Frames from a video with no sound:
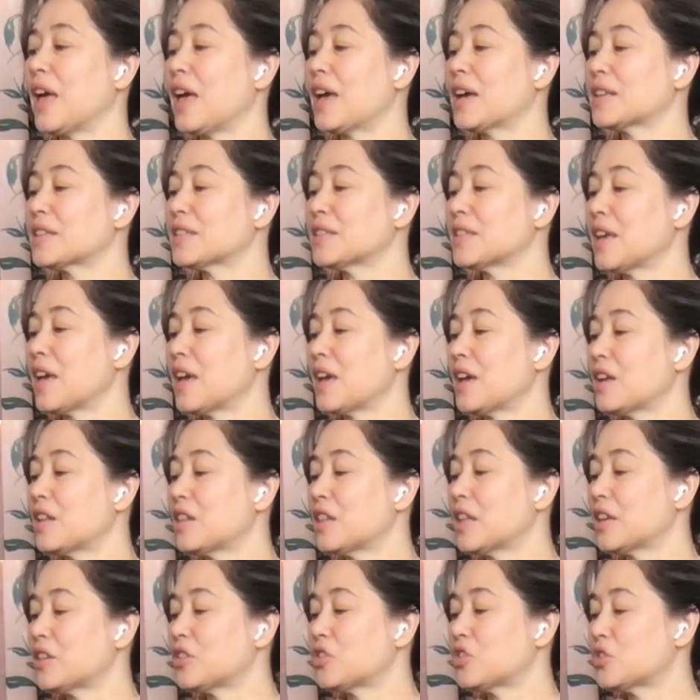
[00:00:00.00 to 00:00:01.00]

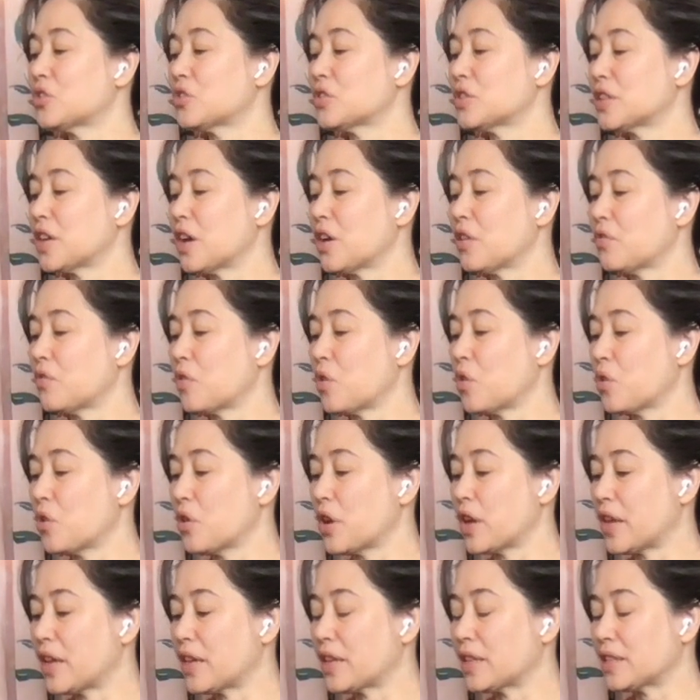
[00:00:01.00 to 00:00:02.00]
Exhale, let yourself
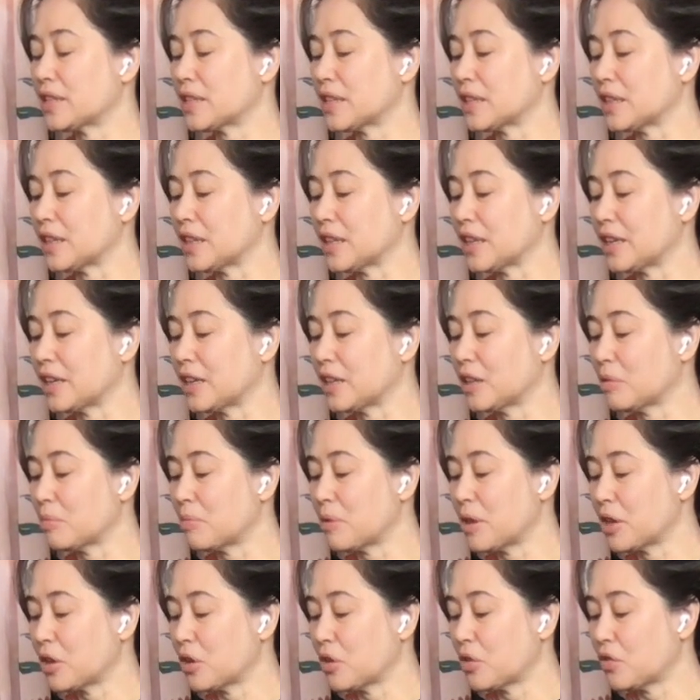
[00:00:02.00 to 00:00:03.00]
orient a little
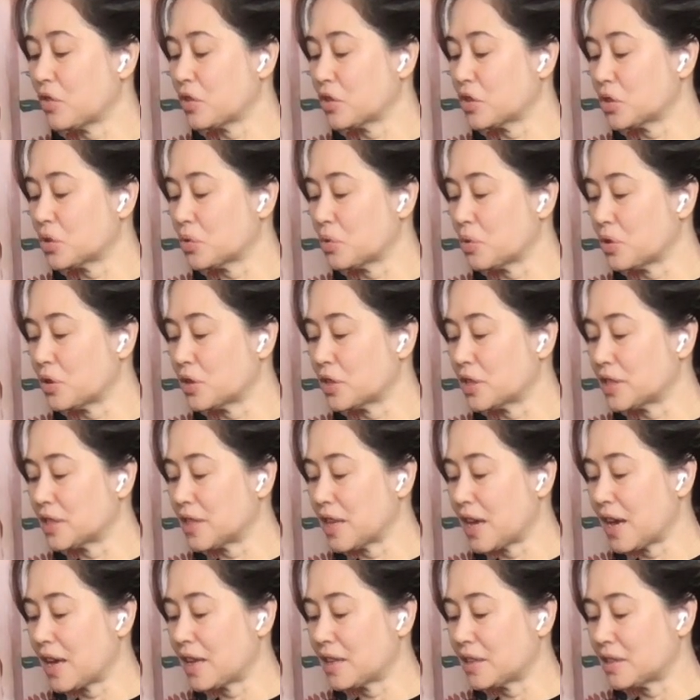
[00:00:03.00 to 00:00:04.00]
bit over towards
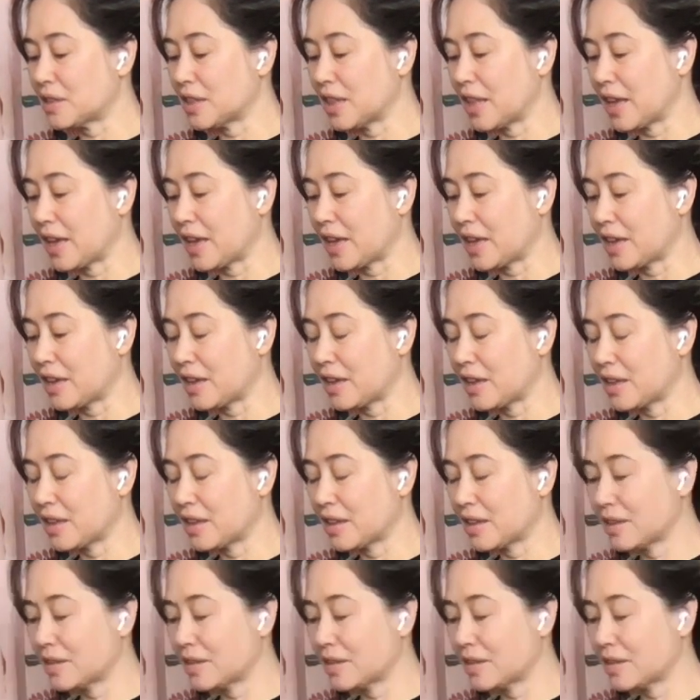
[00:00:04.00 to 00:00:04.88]
that leg.